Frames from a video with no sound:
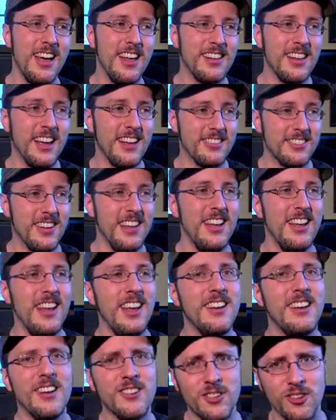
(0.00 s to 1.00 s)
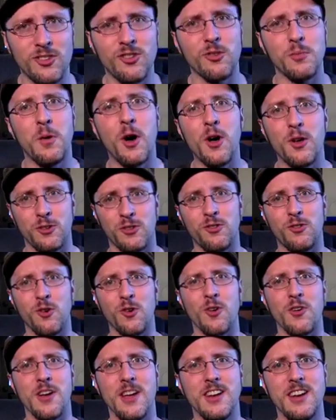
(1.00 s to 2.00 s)
Like I said, it is a small
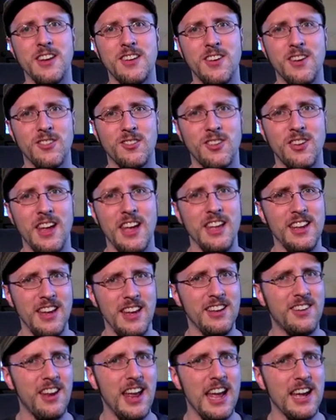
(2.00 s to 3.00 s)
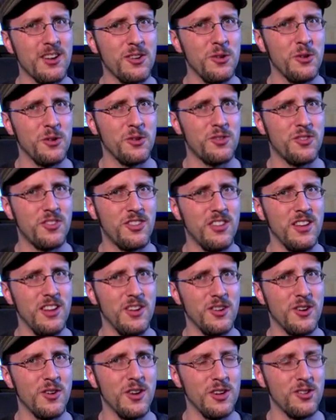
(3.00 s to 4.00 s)
story, and it tackles
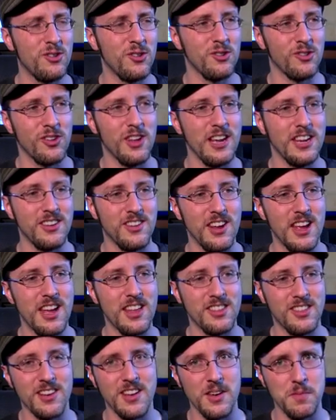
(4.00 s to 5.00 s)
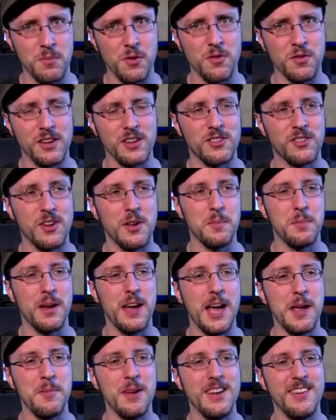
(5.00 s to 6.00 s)
issues like death and moving and stuff.
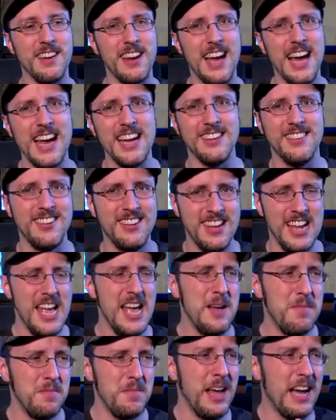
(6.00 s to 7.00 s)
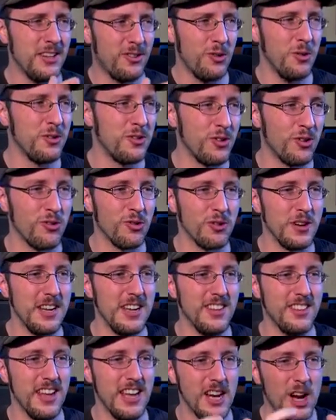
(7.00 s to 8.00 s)
But I mean, not to a
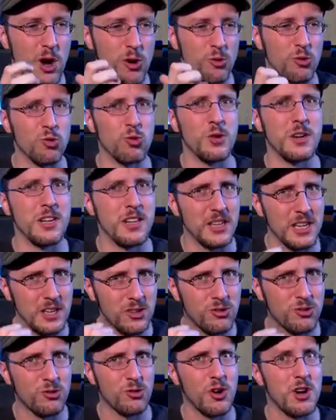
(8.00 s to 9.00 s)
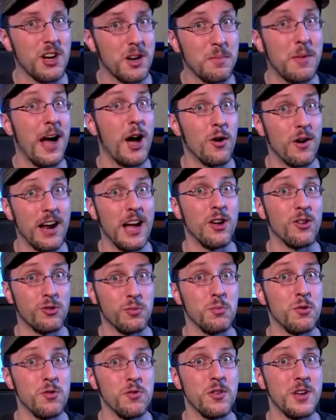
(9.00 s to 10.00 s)
degree that a really strong
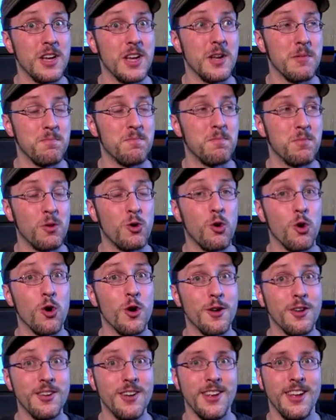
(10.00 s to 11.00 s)
powerhouse movie could.